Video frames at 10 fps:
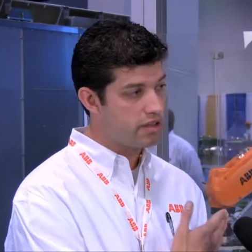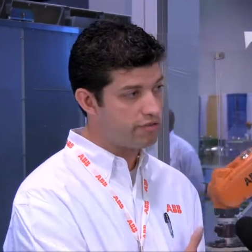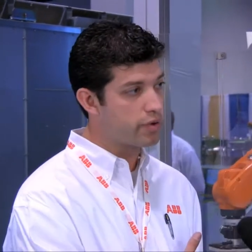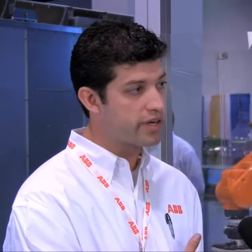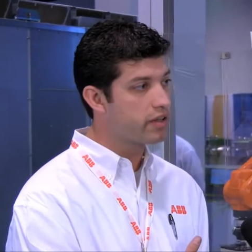the
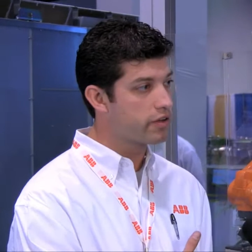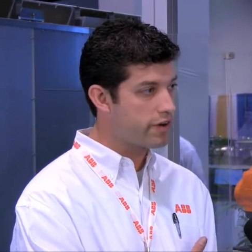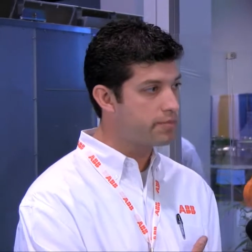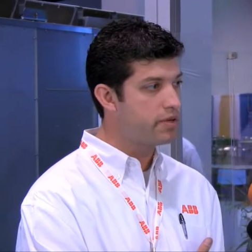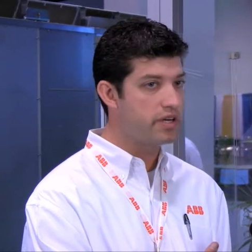4
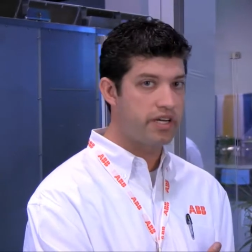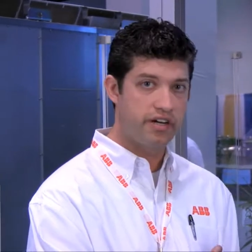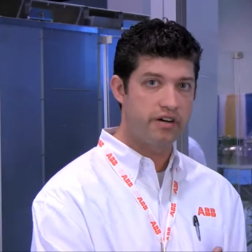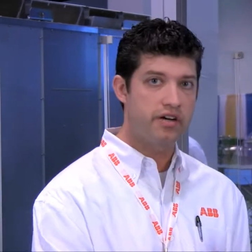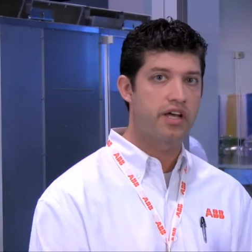kilogram unit
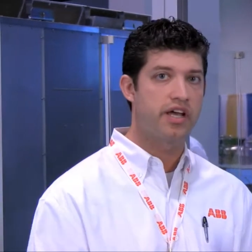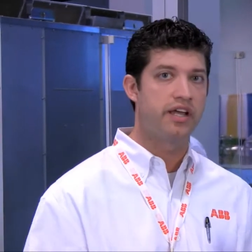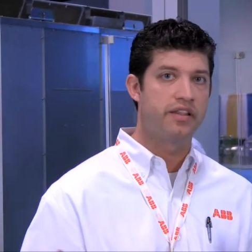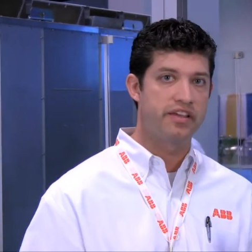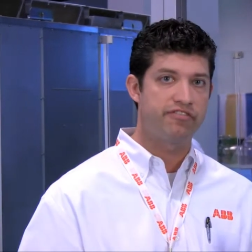here
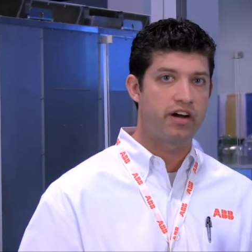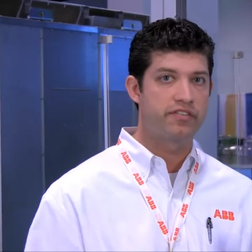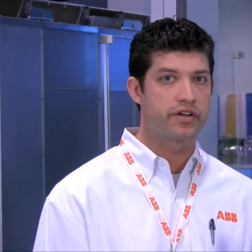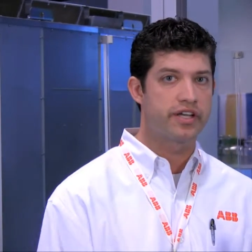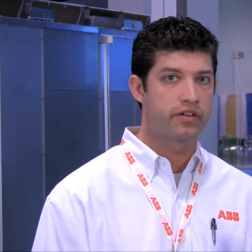and the
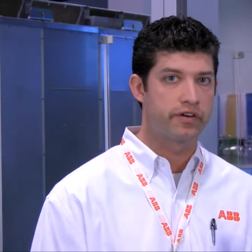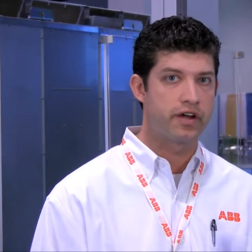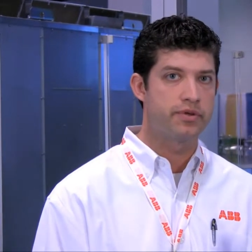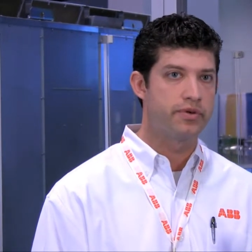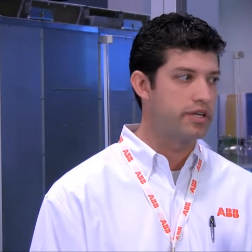500
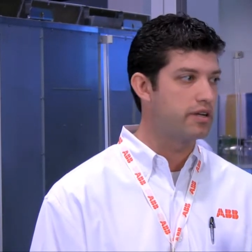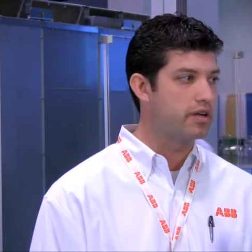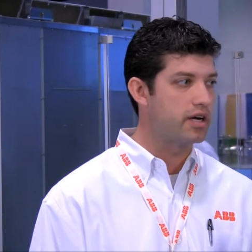kilogram unit,